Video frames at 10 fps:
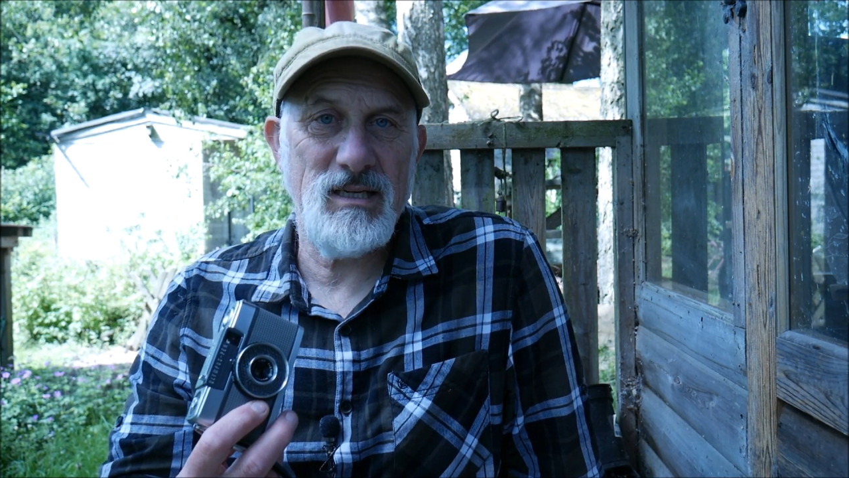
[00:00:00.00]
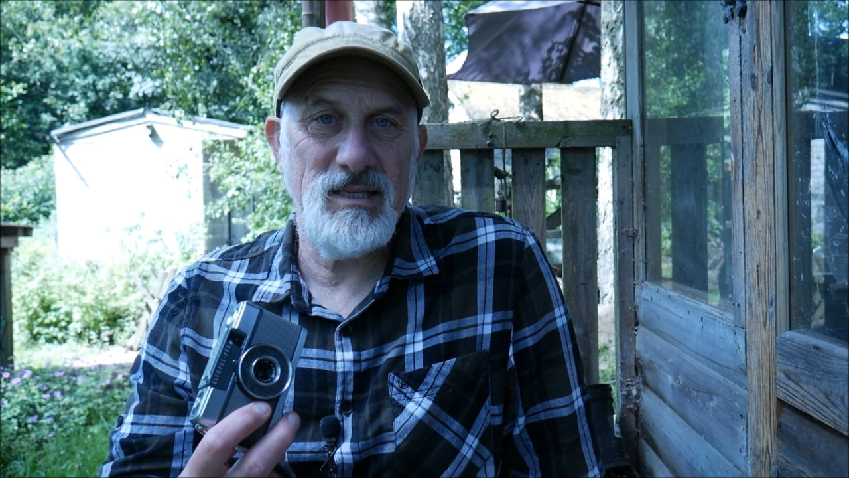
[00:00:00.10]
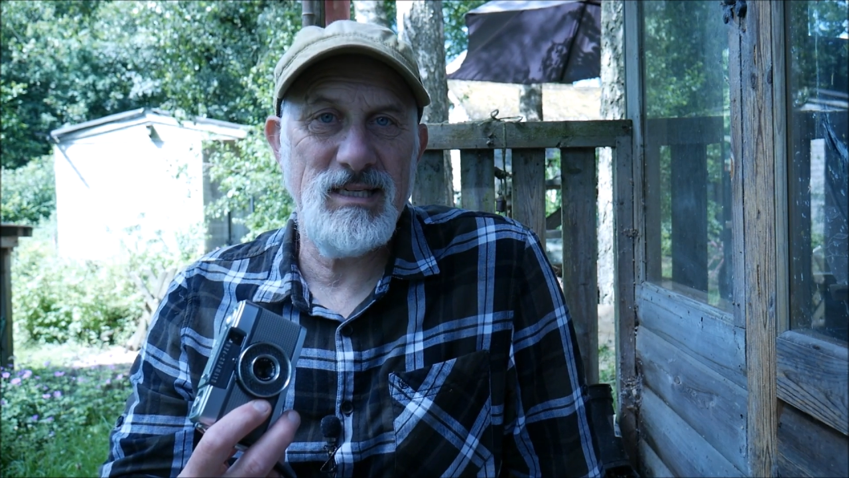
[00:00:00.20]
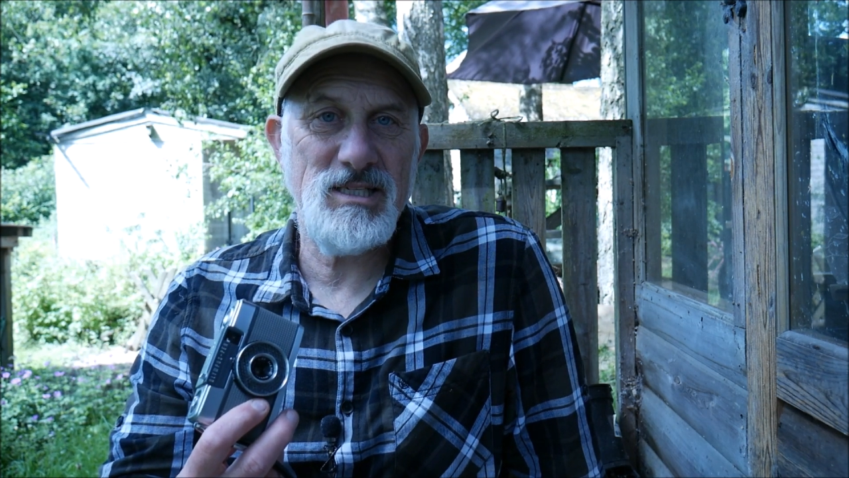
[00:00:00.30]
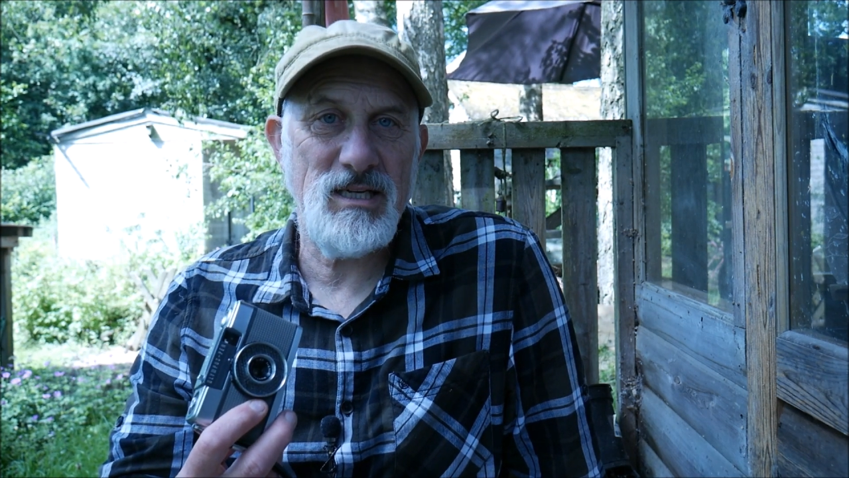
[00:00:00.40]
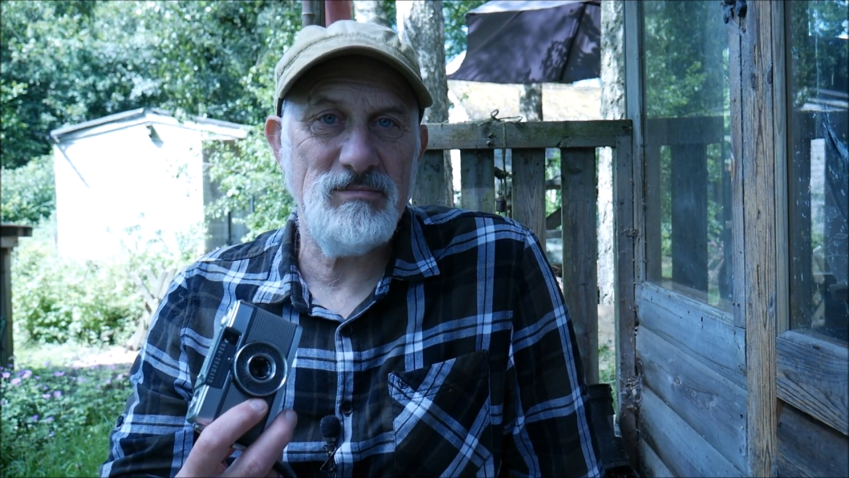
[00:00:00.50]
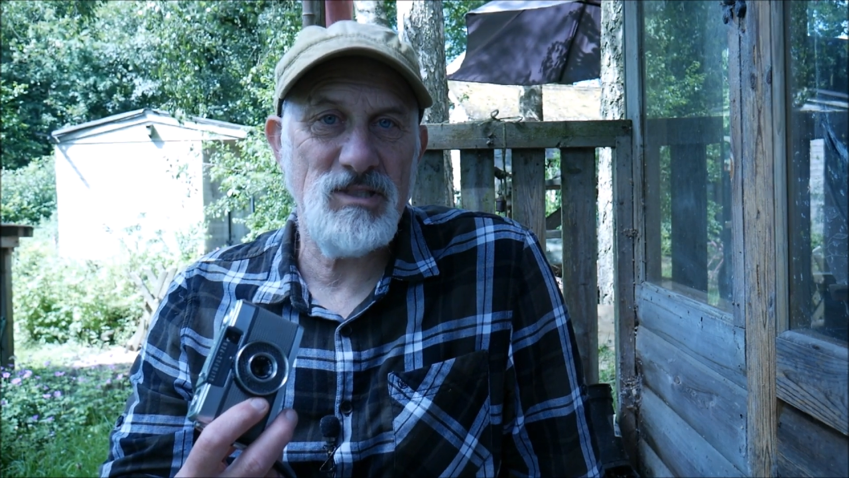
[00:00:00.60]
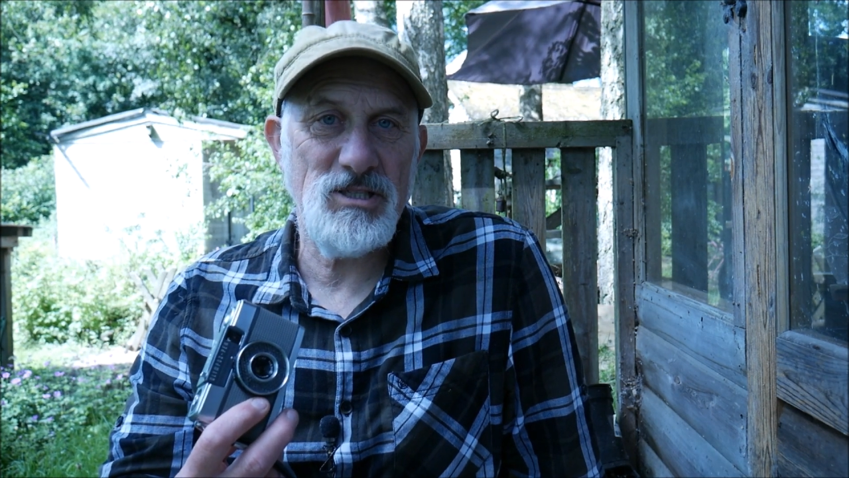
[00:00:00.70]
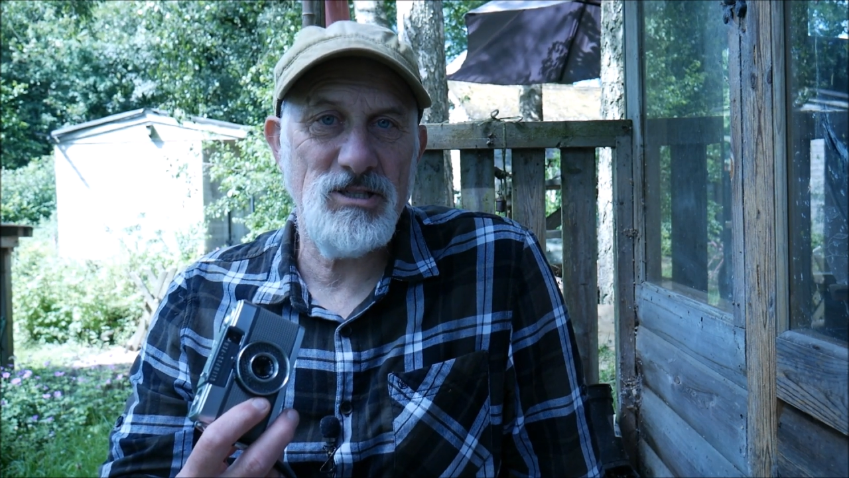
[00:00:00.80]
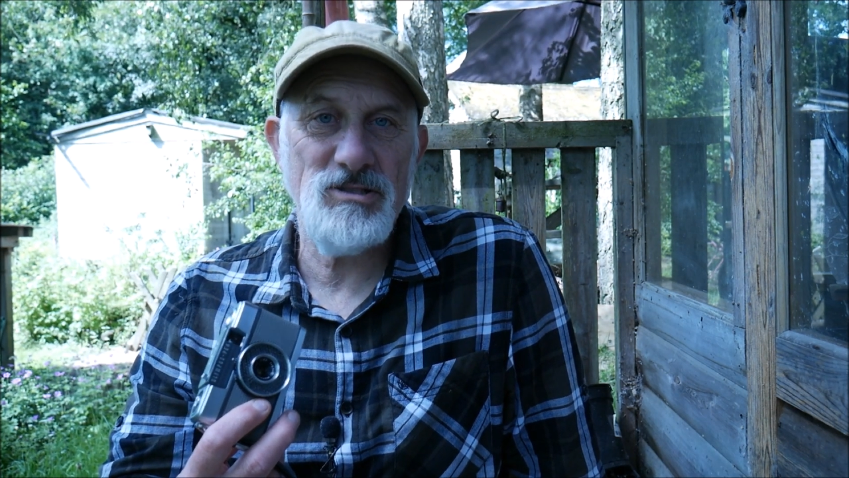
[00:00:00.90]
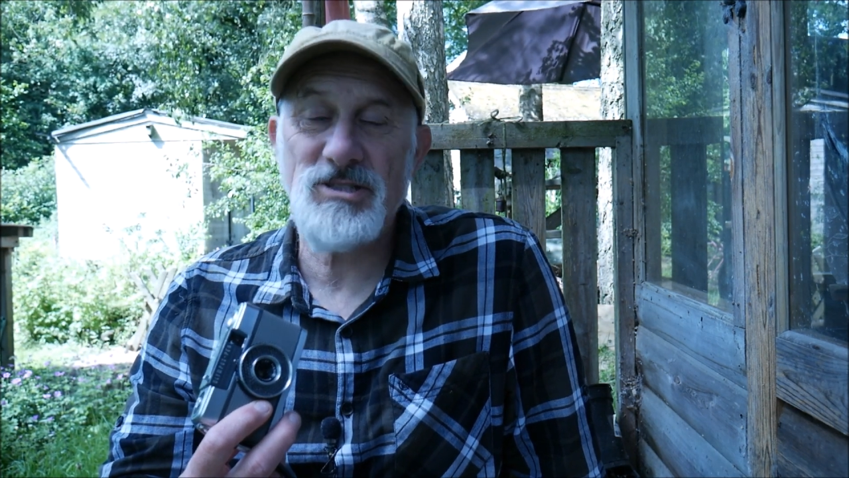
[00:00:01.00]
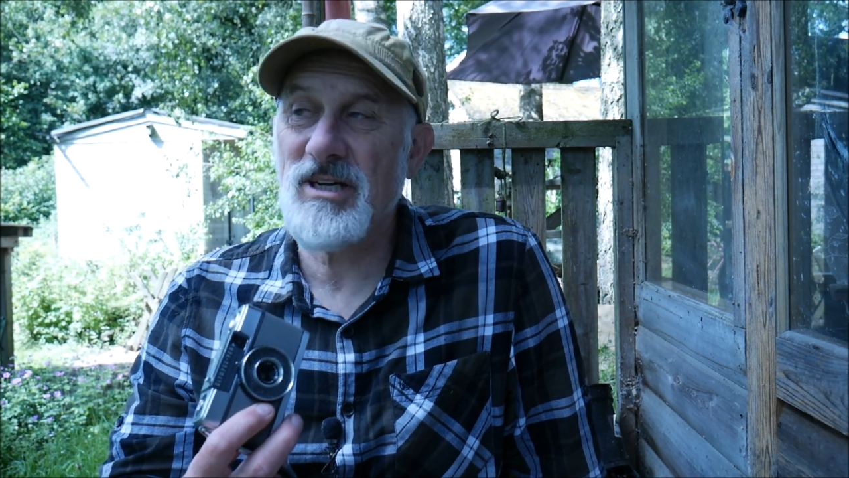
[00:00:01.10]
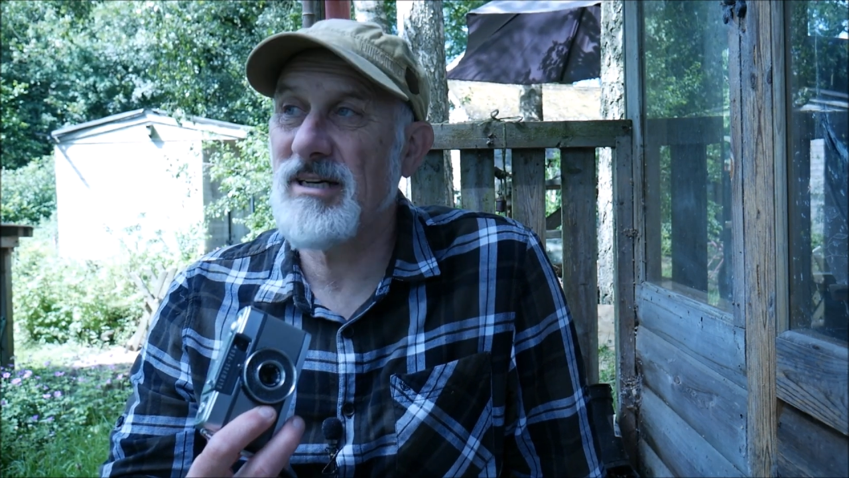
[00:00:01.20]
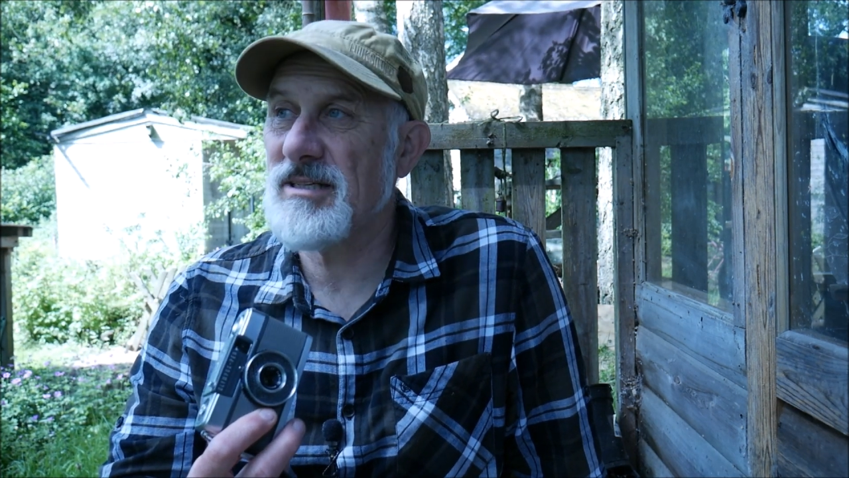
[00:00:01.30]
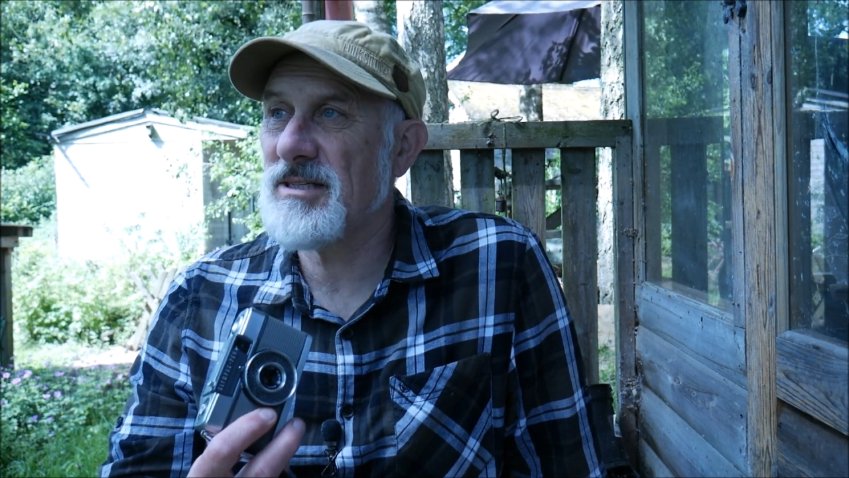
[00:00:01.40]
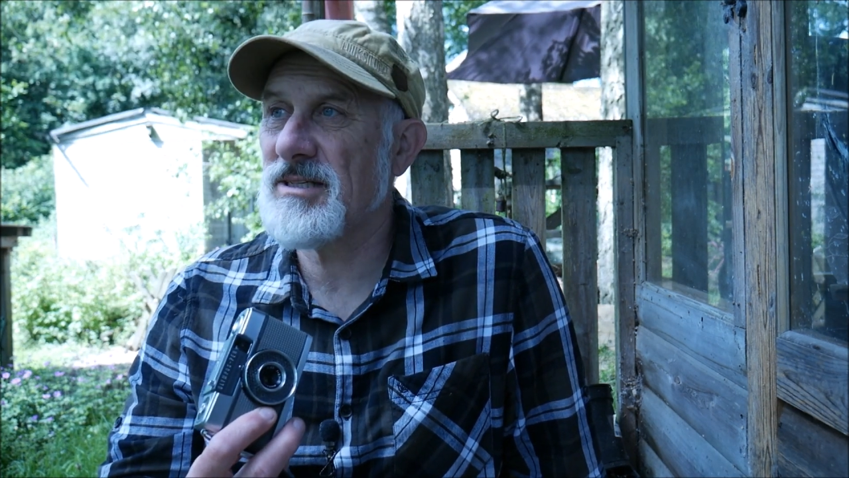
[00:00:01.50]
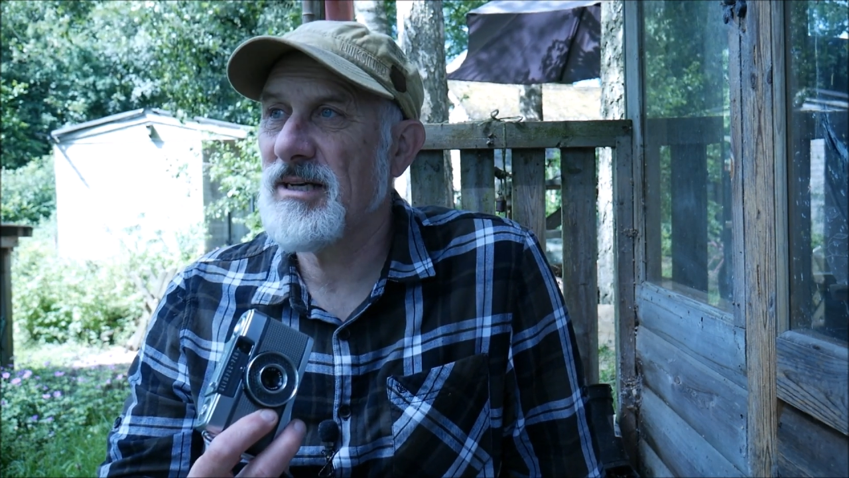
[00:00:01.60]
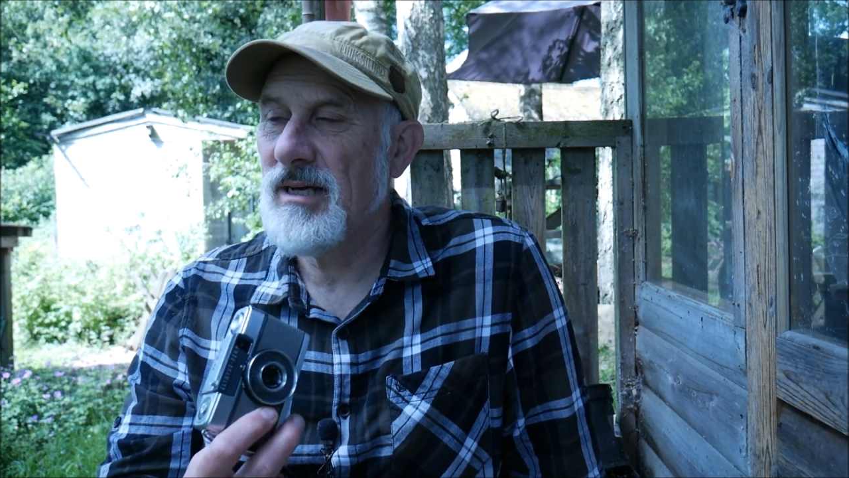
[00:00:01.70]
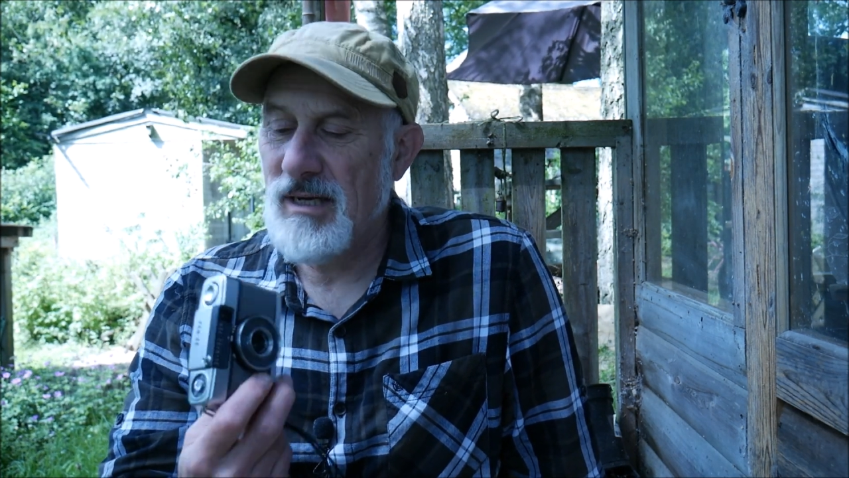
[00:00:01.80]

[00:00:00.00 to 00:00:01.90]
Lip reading: at least 72 shots,